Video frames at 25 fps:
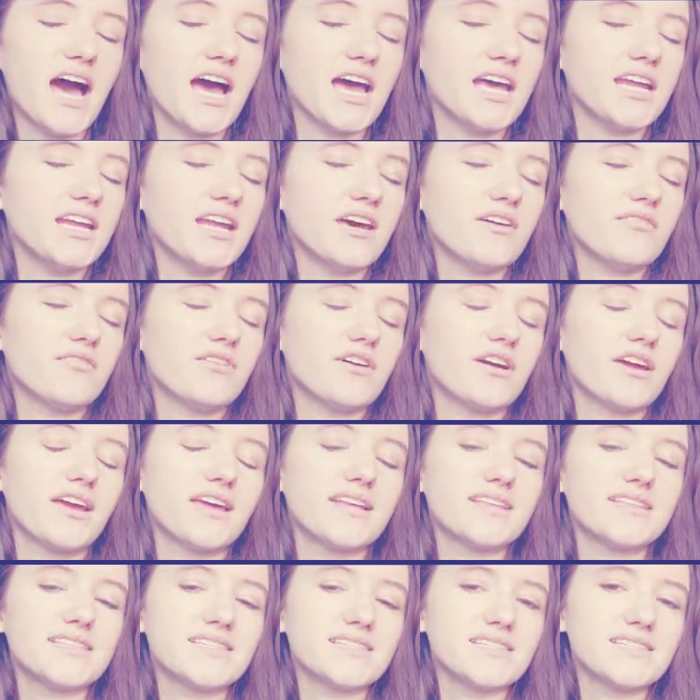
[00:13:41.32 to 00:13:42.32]
never
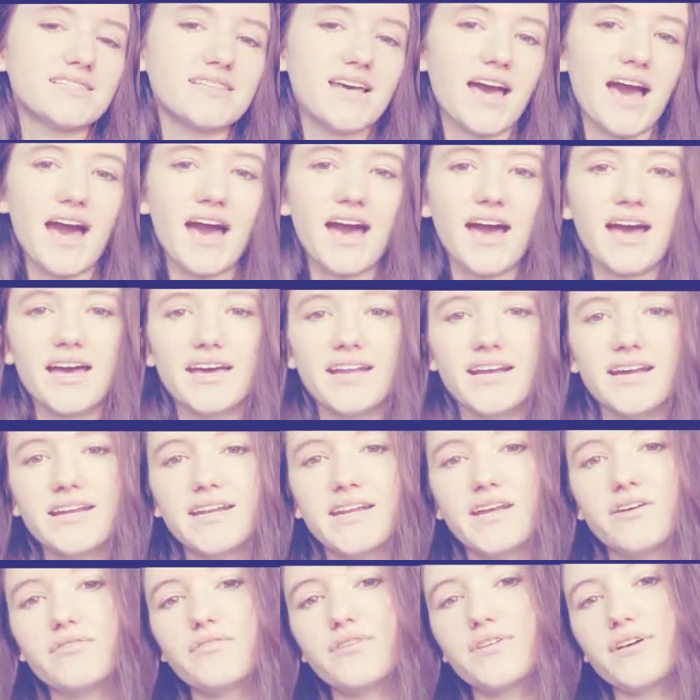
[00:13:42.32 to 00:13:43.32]
get sad, I
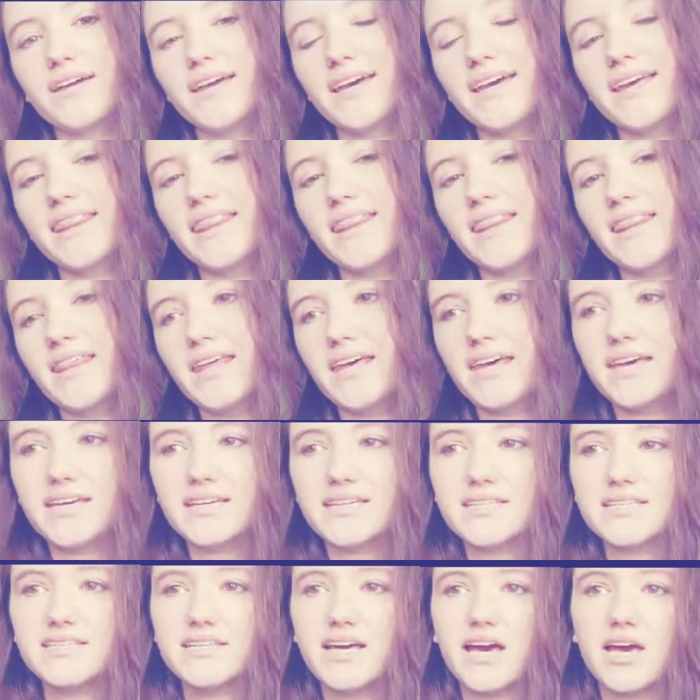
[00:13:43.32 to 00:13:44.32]
never get
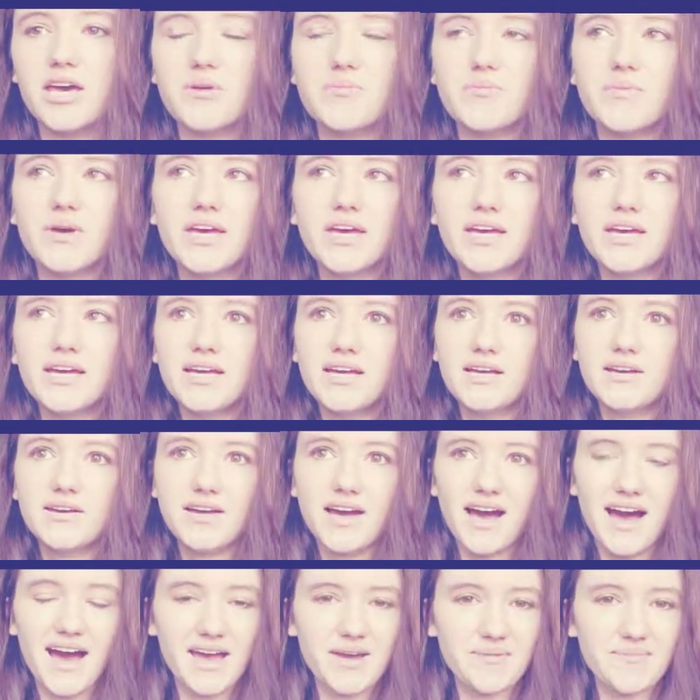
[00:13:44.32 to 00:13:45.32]
this,
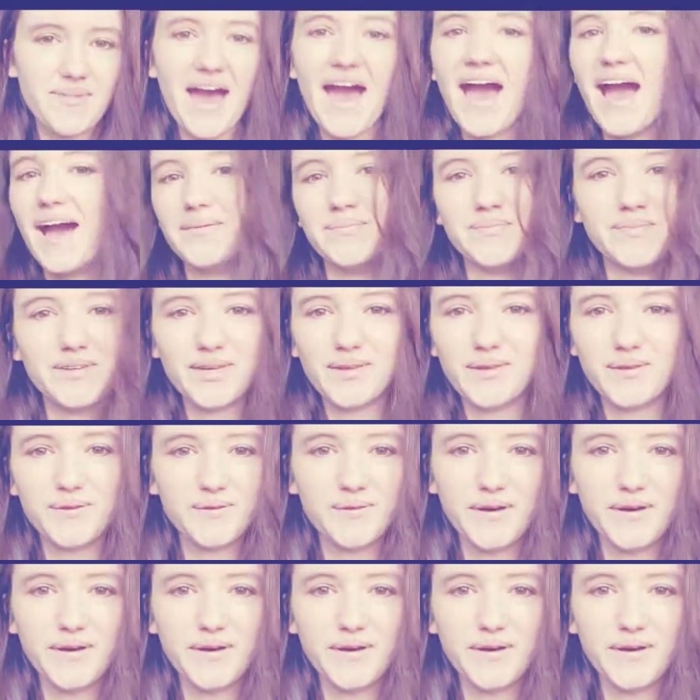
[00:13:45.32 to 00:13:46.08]
I'm happy through